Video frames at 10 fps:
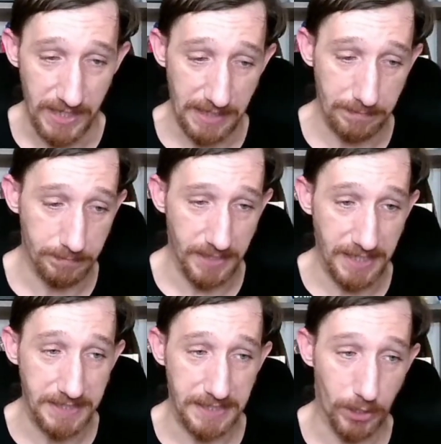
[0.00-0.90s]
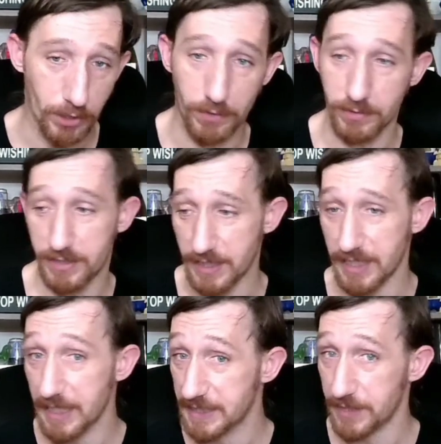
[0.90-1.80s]
the easier
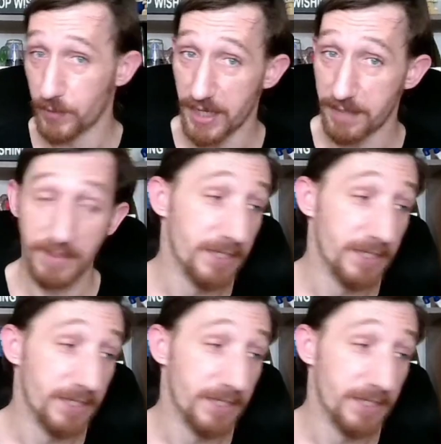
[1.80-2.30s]
than the easy way.